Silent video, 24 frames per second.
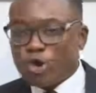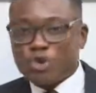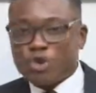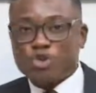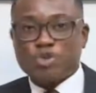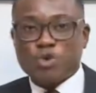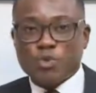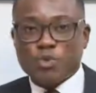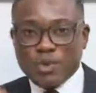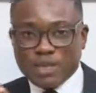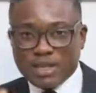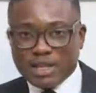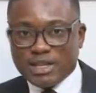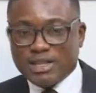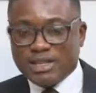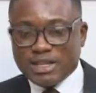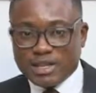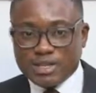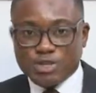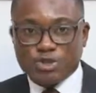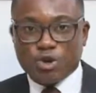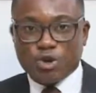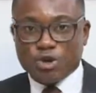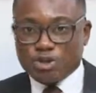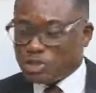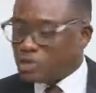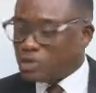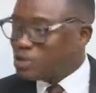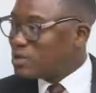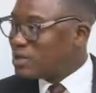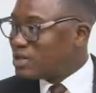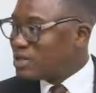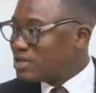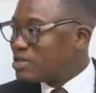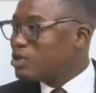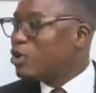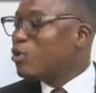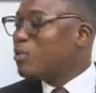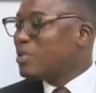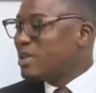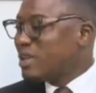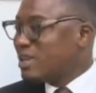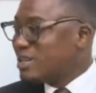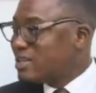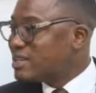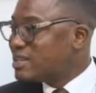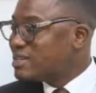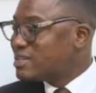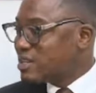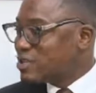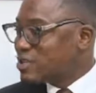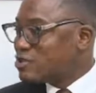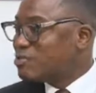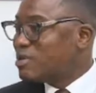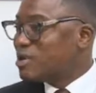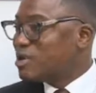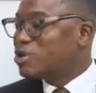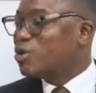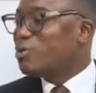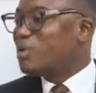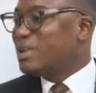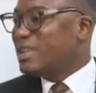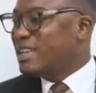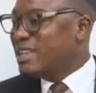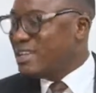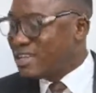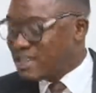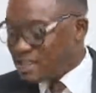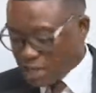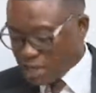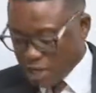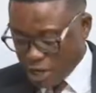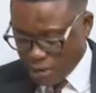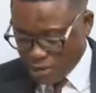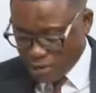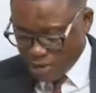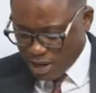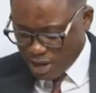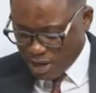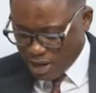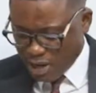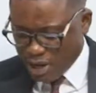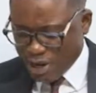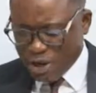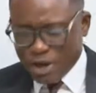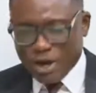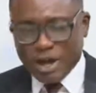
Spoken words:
Also within this constituency or within this settlement or within this area.